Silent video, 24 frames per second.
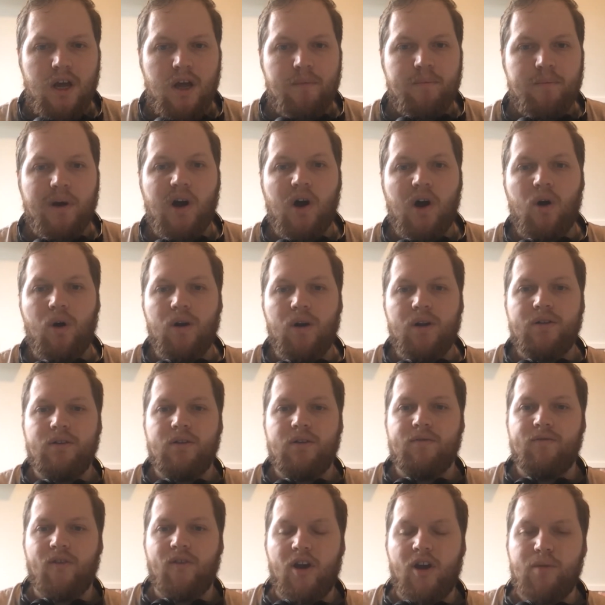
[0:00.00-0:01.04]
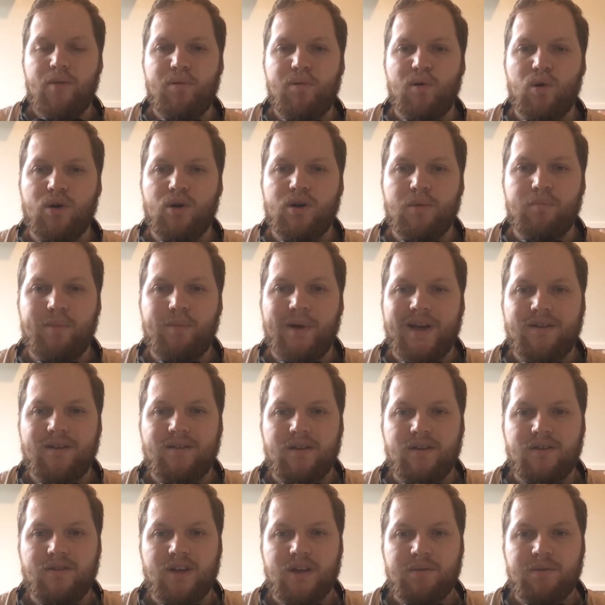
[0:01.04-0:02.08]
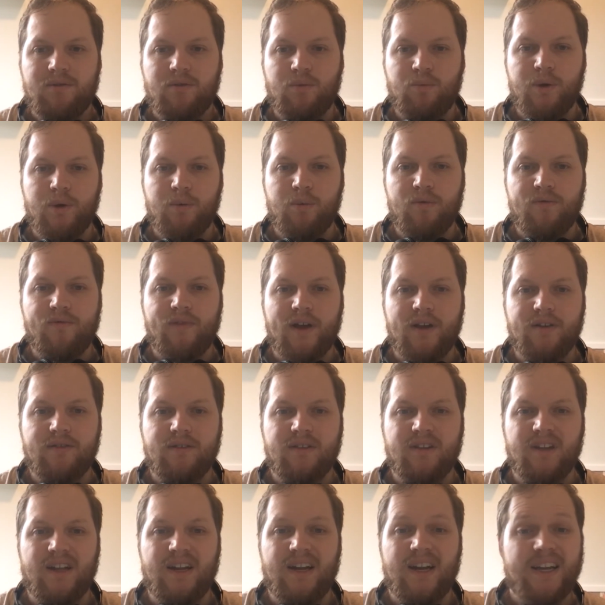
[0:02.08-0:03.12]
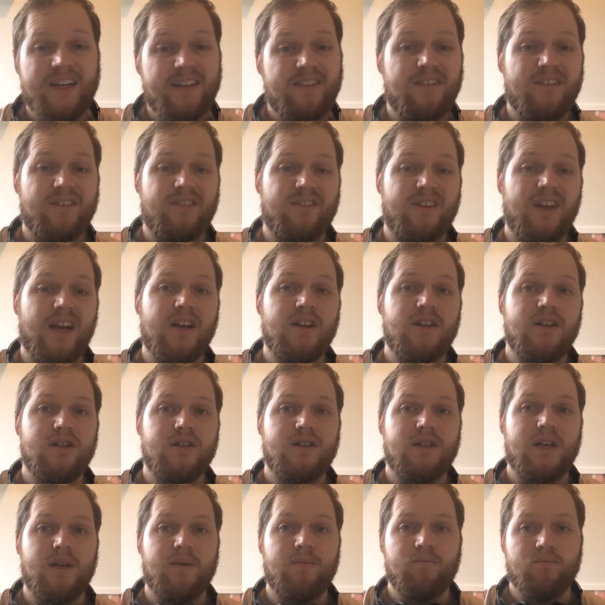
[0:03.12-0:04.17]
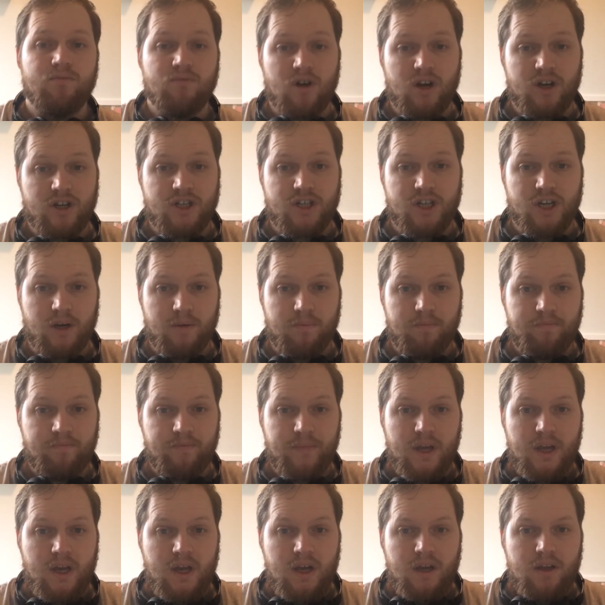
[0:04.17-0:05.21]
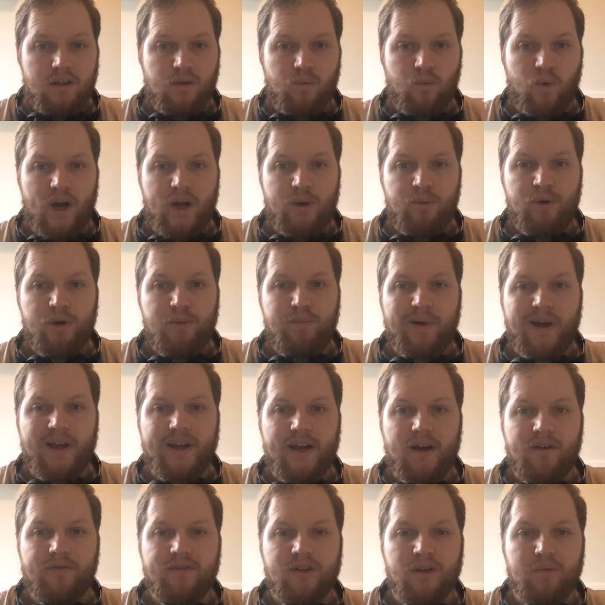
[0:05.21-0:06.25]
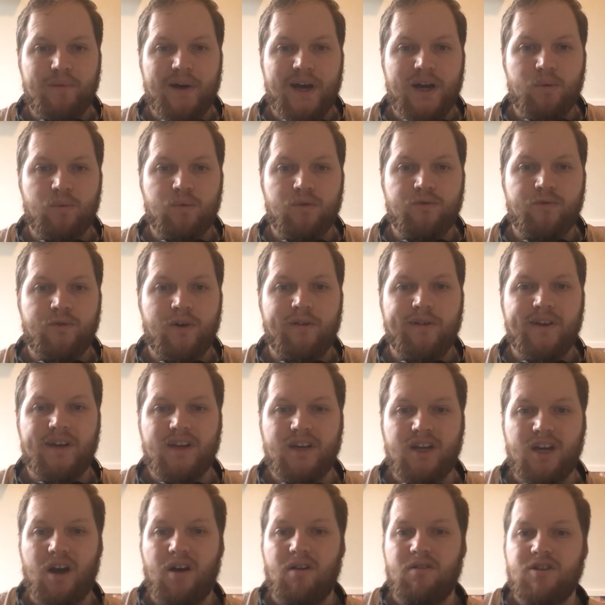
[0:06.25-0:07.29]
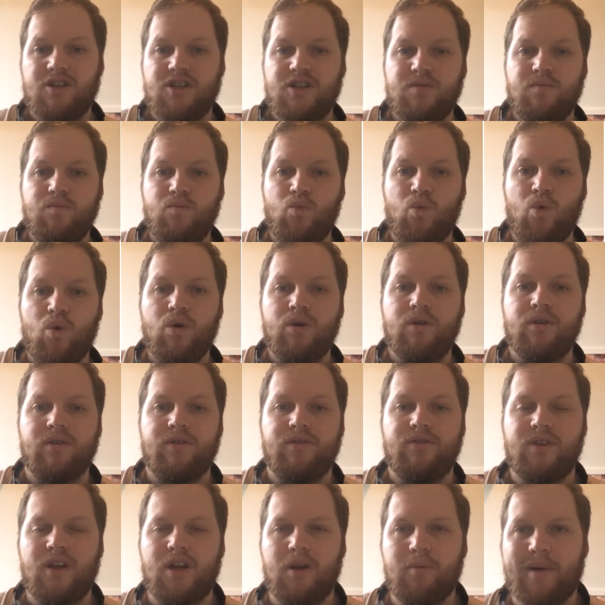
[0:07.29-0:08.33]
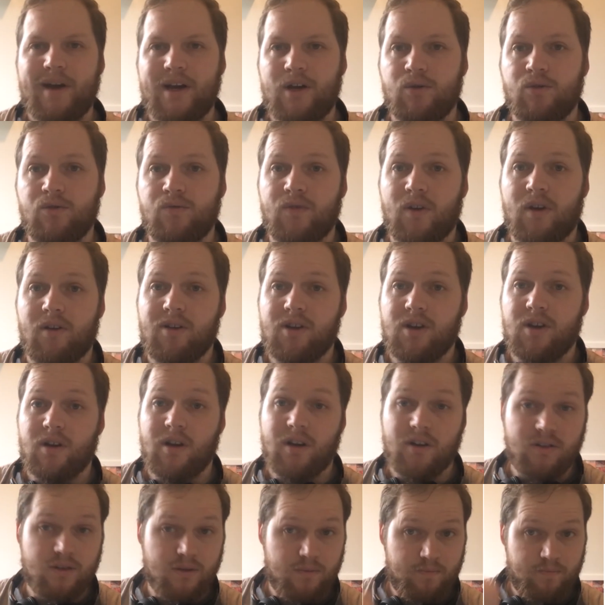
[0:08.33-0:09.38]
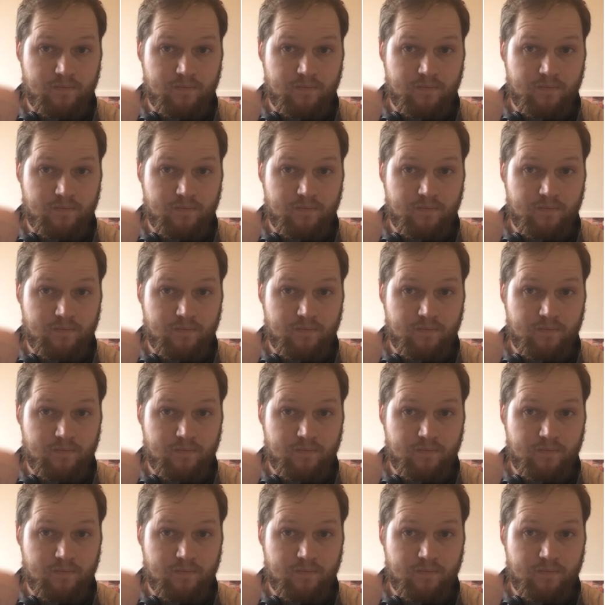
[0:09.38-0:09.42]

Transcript: but Holland are very poor compared to the teams that we will face in the later stages in Russia. The way we played out from the back was very encouraging. Walker at centre-back was very good.